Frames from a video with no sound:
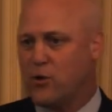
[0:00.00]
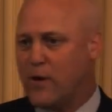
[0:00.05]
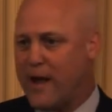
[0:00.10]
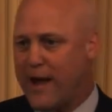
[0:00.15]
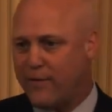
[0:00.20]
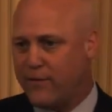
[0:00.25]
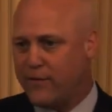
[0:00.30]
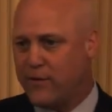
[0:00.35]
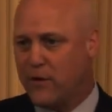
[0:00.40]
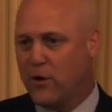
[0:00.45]
You
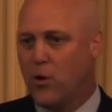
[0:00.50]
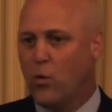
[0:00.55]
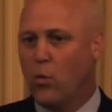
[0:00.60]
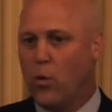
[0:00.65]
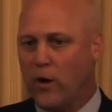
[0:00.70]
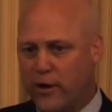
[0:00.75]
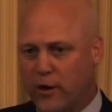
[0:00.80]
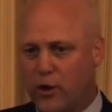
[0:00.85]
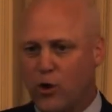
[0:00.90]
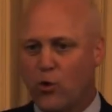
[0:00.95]
have
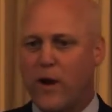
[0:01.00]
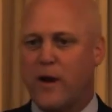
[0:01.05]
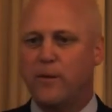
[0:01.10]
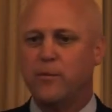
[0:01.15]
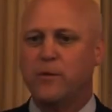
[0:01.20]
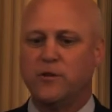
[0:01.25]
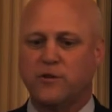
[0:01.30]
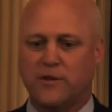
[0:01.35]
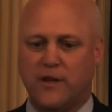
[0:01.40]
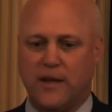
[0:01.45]
one of the
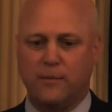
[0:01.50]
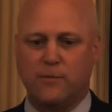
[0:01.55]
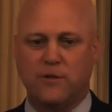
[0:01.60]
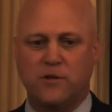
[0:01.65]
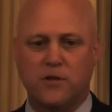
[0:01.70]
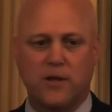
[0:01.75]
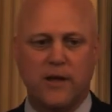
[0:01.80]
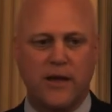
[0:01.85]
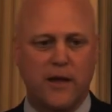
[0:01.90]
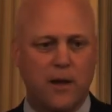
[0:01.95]
great
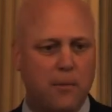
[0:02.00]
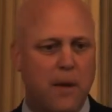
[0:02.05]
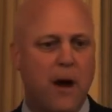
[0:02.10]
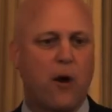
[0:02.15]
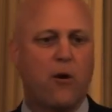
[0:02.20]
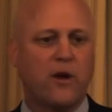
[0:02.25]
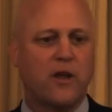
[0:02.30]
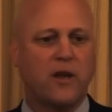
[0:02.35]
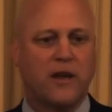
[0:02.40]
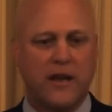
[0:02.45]
museums in
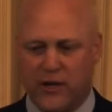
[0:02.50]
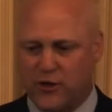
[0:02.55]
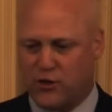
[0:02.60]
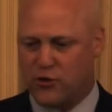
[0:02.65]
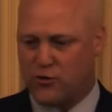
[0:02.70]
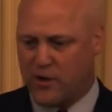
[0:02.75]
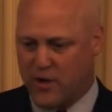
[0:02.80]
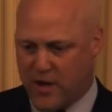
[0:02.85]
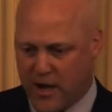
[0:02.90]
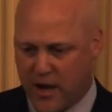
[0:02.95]
American
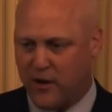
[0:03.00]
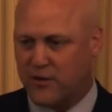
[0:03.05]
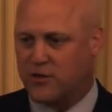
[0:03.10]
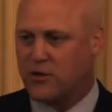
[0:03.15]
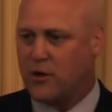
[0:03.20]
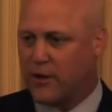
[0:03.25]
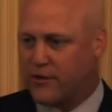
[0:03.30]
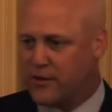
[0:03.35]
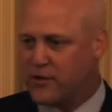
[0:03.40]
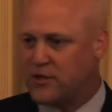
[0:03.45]
history here.
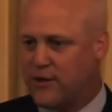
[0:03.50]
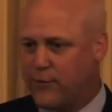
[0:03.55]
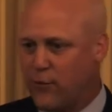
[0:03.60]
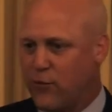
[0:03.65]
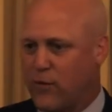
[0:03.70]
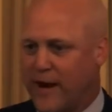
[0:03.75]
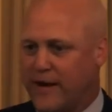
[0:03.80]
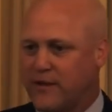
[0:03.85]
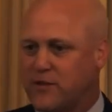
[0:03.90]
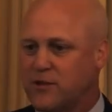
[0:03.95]
It's called the
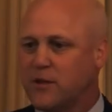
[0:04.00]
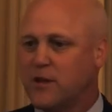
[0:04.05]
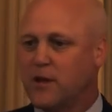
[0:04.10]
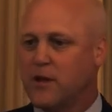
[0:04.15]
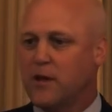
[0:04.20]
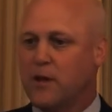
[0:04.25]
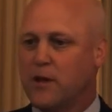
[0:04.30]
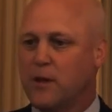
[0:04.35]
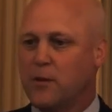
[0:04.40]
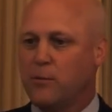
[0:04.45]
Civil Rights
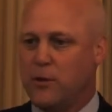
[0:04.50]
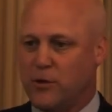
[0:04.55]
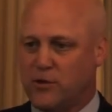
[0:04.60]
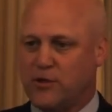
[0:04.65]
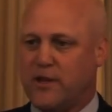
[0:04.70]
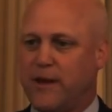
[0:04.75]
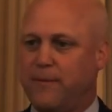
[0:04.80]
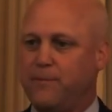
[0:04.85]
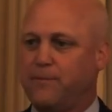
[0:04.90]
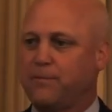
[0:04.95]

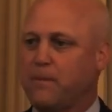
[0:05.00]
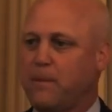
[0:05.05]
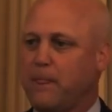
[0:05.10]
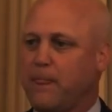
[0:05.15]
Museum.